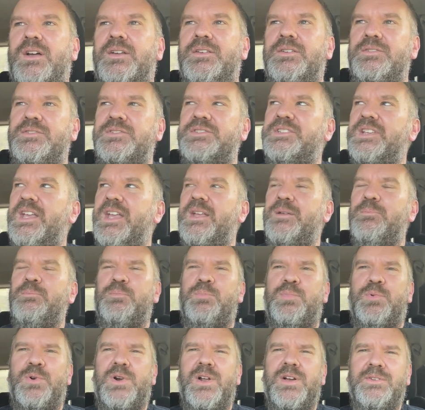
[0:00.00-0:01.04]
your same
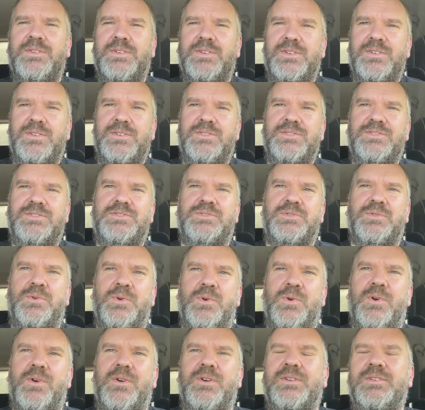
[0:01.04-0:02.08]
brothers,
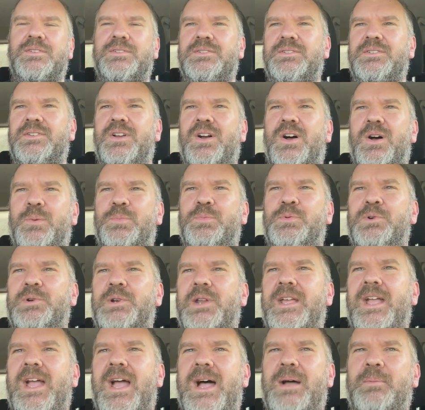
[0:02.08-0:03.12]
or y'all
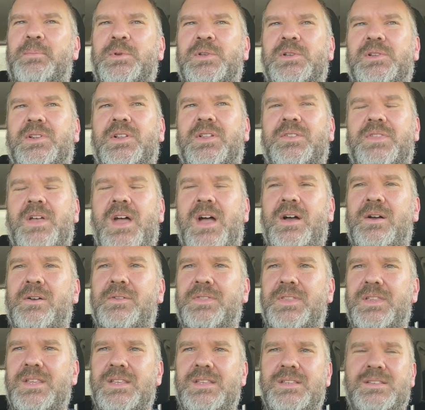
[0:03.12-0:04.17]
pretty happy with how
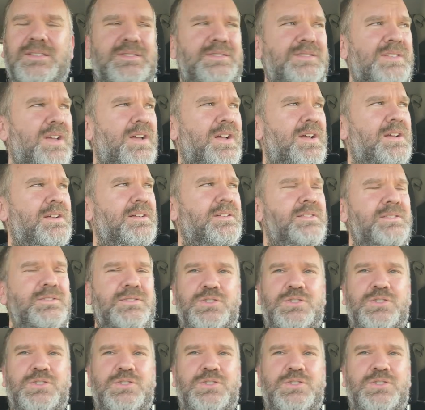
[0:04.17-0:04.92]
these uh,